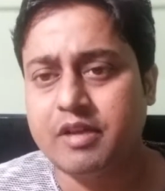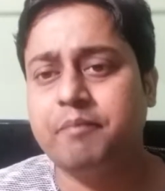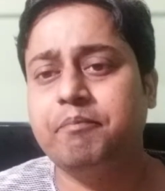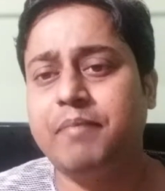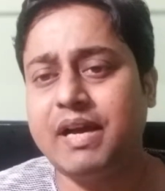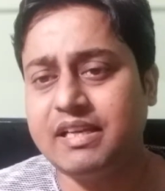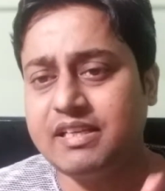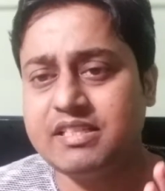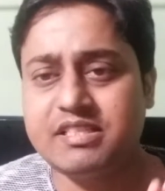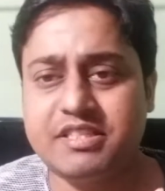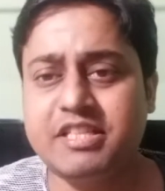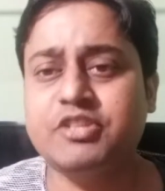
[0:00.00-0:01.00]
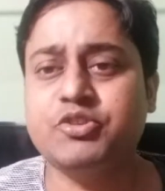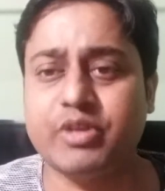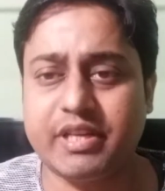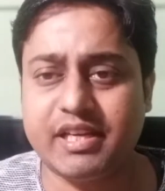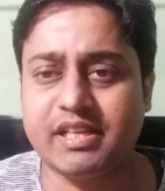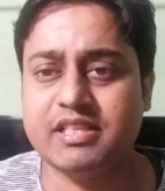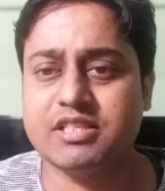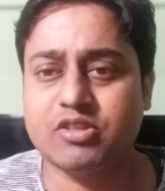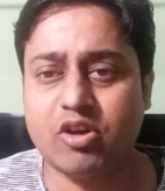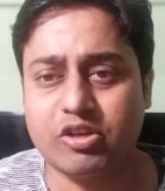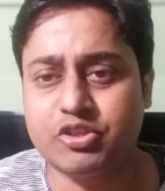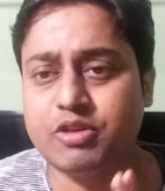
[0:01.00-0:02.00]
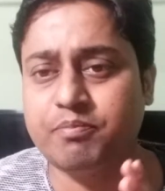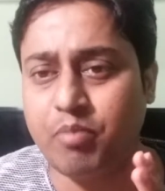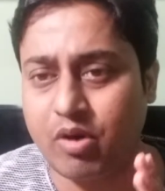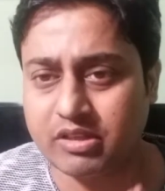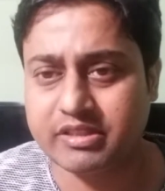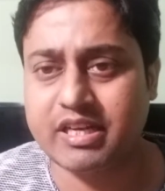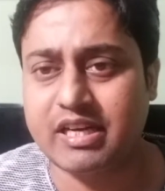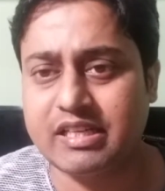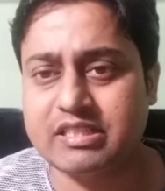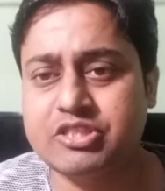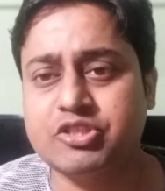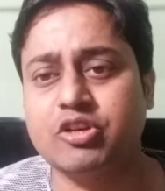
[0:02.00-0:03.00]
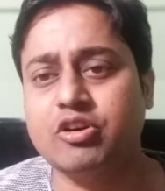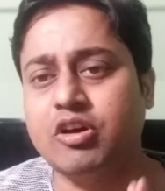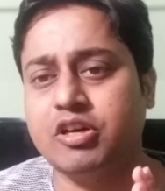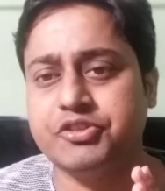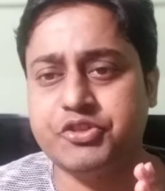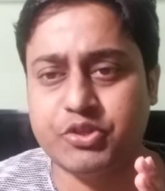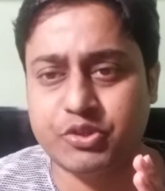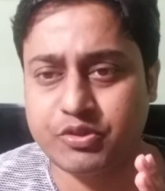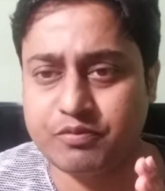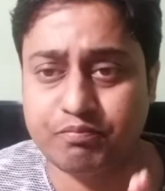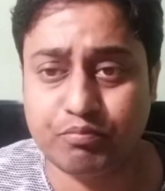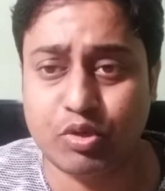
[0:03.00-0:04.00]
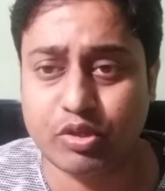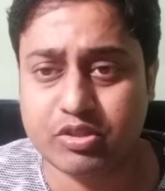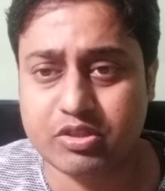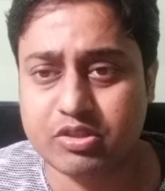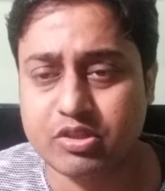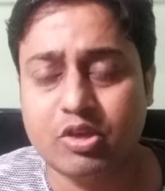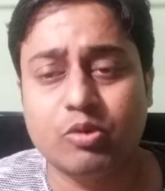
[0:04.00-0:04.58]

by listening to English audio podcast or audio books.